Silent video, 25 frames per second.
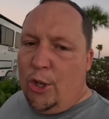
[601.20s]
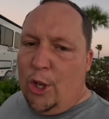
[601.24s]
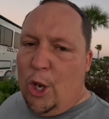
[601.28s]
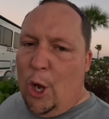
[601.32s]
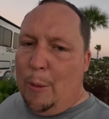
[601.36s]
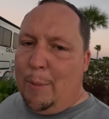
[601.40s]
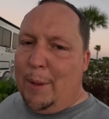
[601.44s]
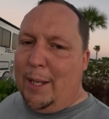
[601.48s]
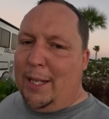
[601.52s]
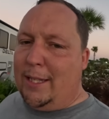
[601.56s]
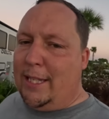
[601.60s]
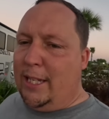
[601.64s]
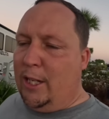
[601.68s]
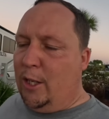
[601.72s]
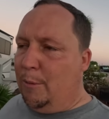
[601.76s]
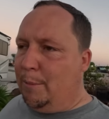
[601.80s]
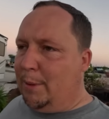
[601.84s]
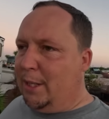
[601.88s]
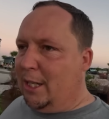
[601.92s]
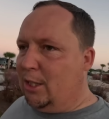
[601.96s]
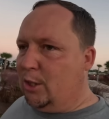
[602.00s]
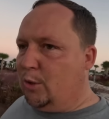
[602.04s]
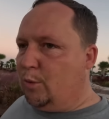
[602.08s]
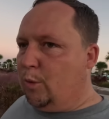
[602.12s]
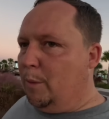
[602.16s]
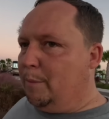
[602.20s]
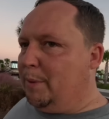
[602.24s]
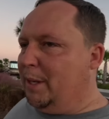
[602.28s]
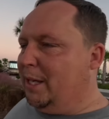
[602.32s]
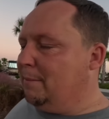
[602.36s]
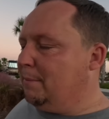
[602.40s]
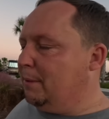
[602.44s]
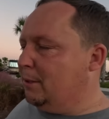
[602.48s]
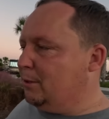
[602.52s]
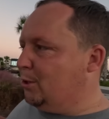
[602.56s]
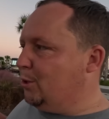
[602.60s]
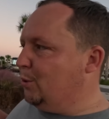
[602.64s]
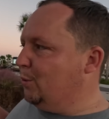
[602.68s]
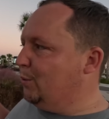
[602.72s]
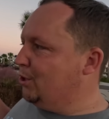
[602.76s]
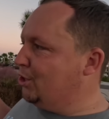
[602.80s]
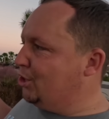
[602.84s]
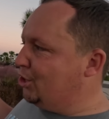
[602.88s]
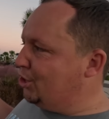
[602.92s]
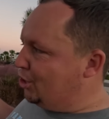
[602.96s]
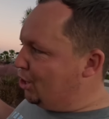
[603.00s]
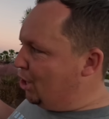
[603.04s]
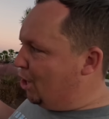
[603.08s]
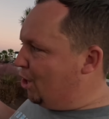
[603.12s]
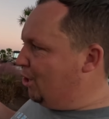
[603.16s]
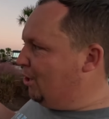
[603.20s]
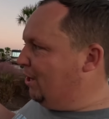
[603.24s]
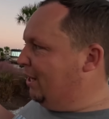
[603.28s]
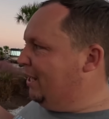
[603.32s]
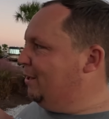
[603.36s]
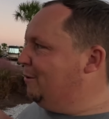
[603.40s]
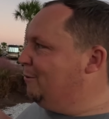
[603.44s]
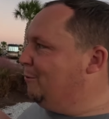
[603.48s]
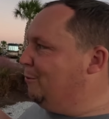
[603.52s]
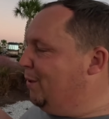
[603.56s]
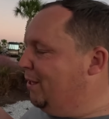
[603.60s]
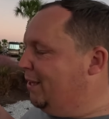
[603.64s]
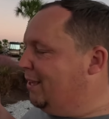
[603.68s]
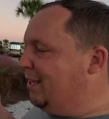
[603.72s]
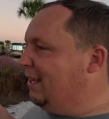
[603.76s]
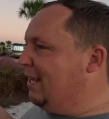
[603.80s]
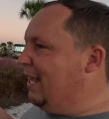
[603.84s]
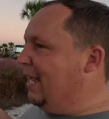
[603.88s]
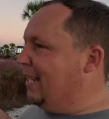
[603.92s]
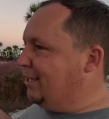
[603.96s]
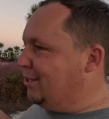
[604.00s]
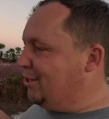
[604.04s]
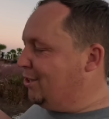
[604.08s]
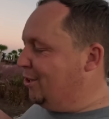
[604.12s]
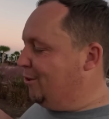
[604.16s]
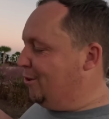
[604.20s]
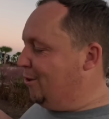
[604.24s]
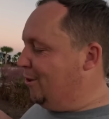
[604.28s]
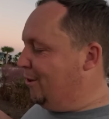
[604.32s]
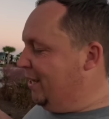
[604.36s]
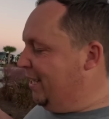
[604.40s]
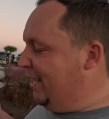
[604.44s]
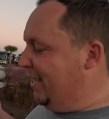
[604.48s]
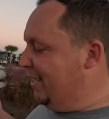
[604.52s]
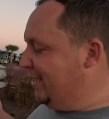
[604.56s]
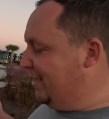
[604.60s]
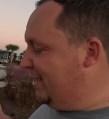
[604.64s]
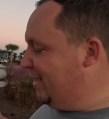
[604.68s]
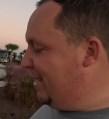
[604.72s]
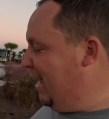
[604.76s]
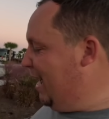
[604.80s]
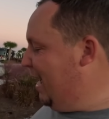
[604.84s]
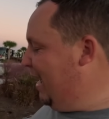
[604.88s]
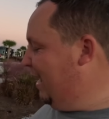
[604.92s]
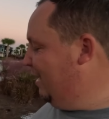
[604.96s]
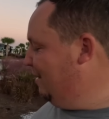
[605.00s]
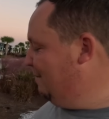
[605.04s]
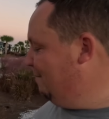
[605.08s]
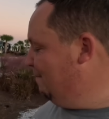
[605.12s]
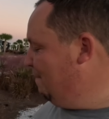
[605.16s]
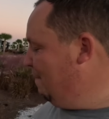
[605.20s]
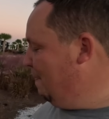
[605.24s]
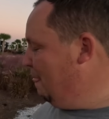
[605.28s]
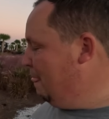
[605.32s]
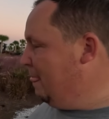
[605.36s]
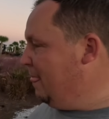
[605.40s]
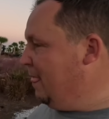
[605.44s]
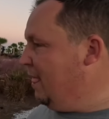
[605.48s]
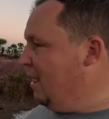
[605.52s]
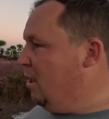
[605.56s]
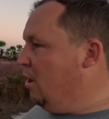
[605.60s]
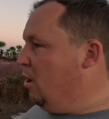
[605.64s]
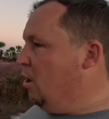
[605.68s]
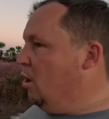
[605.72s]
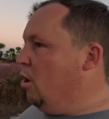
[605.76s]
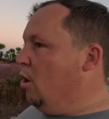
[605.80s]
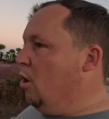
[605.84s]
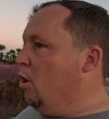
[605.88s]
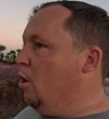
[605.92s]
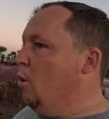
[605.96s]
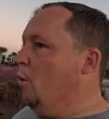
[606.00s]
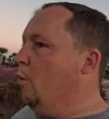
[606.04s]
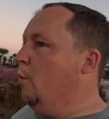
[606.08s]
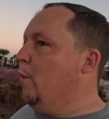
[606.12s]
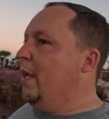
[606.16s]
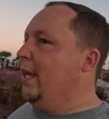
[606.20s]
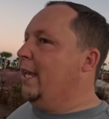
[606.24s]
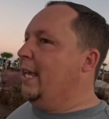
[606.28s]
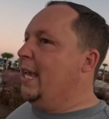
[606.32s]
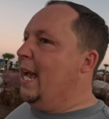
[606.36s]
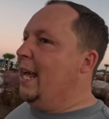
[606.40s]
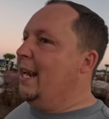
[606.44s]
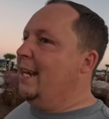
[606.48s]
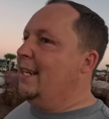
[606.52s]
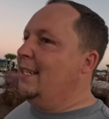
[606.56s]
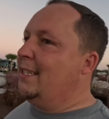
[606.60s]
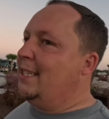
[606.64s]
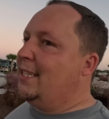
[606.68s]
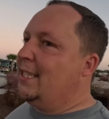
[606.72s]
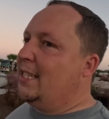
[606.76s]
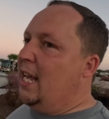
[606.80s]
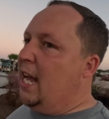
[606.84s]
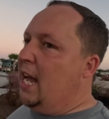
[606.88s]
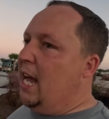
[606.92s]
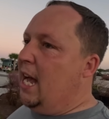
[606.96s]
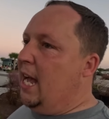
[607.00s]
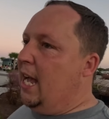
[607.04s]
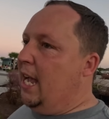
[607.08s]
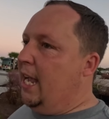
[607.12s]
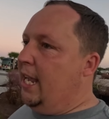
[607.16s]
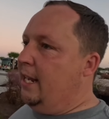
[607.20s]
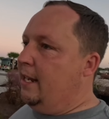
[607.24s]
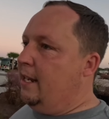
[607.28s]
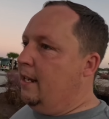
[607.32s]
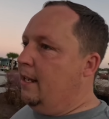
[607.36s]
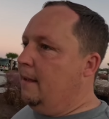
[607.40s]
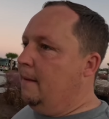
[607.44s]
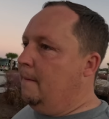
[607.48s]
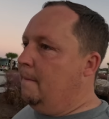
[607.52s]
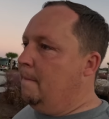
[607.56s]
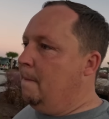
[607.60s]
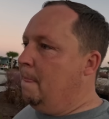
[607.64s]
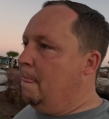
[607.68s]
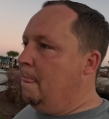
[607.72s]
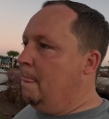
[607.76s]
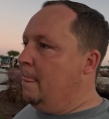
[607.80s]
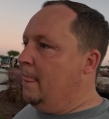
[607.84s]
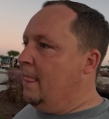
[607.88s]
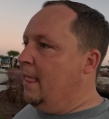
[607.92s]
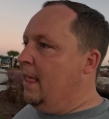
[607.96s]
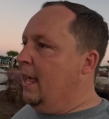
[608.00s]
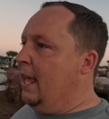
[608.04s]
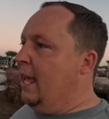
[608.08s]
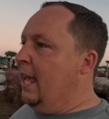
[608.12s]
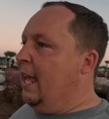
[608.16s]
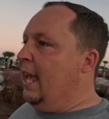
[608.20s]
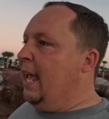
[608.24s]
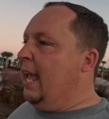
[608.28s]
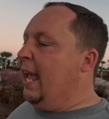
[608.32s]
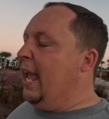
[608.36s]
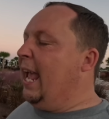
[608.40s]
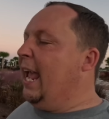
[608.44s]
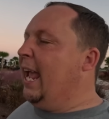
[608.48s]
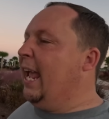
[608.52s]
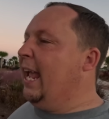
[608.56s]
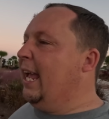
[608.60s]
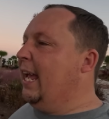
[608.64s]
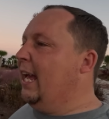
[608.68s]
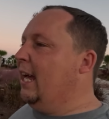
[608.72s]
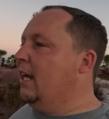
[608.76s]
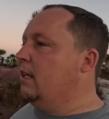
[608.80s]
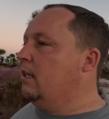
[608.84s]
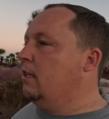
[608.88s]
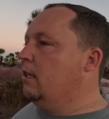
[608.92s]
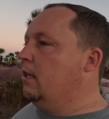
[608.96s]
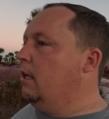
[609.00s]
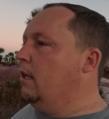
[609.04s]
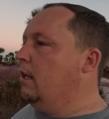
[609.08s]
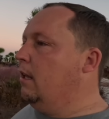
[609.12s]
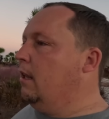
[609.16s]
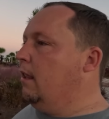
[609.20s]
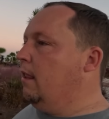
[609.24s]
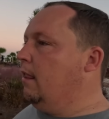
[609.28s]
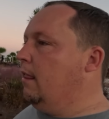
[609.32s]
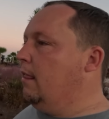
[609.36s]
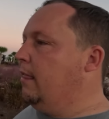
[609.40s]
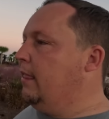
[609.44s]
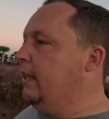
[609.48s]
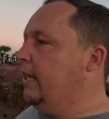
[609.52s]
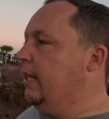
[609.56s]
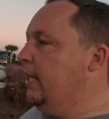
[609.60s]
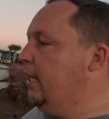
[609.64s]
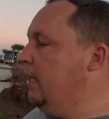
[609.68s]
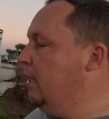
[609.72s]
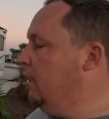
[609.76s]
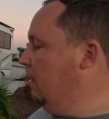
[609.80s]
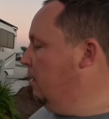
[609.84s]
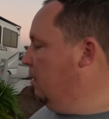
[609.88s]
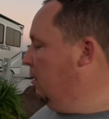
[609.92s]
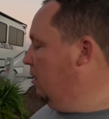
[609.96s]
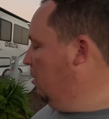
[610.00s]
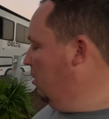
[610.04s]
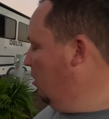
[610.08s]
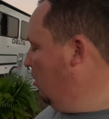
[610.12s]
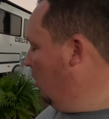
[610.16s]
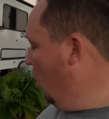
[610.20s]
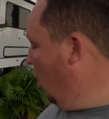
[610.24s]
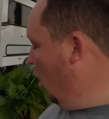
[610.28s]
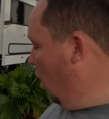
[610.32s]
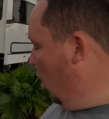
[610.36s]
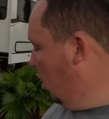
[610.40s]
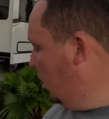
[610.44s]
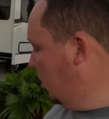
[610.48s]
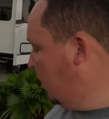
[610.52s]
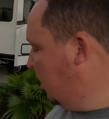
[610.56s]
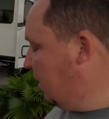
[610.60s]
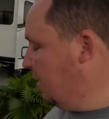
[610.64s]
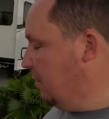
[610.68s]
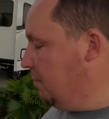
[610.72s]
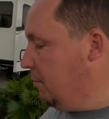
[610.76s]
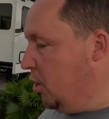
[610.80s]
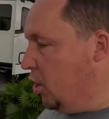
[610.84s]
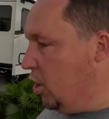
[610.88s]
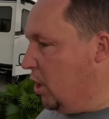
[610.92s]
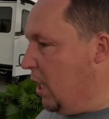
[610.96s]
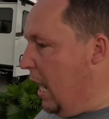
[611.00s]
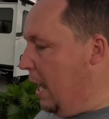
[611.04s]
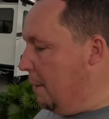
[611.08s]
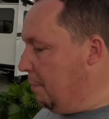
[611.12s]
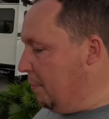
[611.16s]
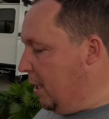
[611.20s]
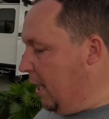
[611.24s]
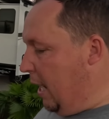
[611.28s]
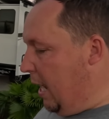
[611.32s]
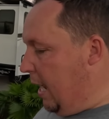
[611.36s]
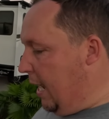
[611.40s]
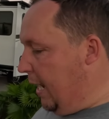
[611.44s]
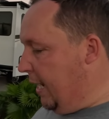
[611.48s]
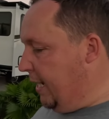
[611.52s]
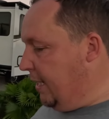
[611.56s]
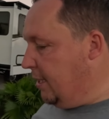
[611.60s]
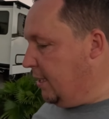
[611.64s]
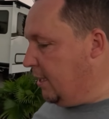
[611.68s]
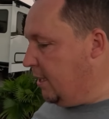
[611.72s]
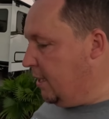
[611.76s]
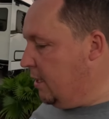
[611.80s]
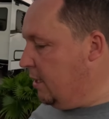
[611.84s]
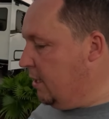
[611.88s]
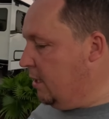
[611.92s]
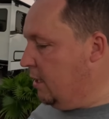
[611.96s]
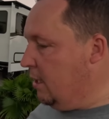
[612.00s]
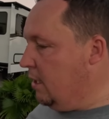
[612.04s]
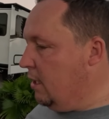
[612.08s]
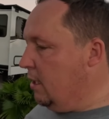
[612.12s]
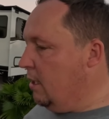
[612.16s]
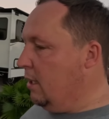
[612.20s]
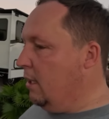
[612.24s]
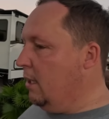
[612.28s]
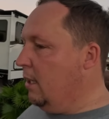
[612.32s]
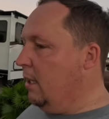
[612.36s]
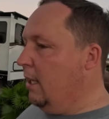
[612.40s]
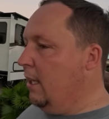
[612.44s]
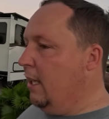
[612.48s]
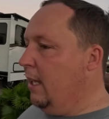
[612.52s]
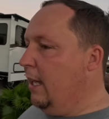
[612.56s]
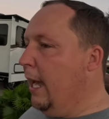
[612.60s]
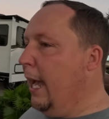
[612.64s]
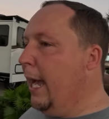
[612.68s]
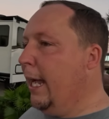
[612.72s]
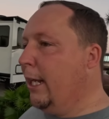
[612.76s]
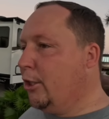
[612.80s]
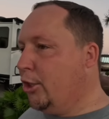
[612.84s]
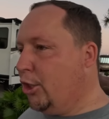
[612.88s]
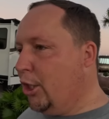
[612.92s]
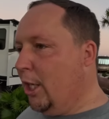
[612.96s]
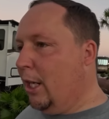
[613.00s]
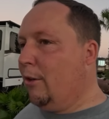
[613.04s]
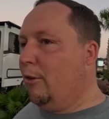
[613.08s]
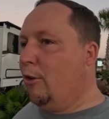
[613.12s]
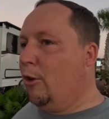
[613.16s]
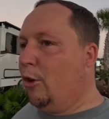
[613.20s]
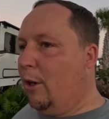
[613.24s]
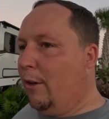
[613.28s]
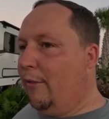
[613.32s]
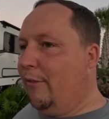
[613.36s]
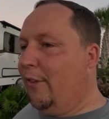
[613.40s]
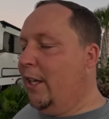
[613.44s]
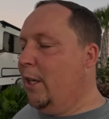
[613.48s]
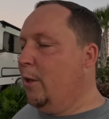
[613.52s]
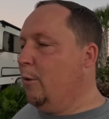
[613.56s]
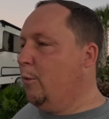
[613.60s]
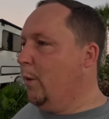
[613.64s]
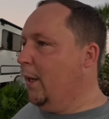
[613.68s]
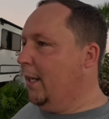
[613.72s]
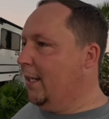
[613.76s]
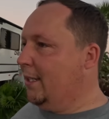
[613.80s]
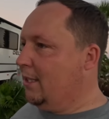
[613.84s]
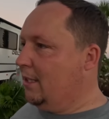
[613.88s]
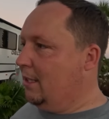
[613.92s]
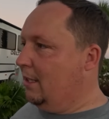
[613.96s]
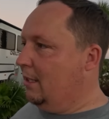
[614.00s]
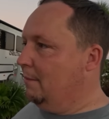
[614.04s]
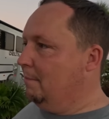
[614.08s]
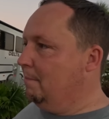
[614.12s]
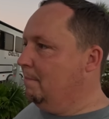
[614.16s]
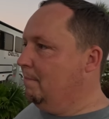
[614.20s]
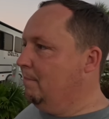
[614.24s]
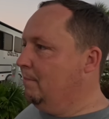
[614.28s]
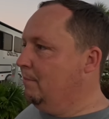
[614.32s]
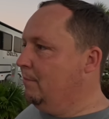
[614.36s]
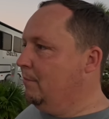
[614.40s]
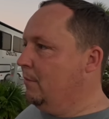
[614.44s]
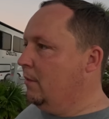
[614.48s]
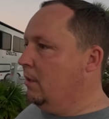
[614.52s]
No big deal because we'll be able to install it with the lights on the inside. We get inside and the awesome shop guys at General RV in Wixom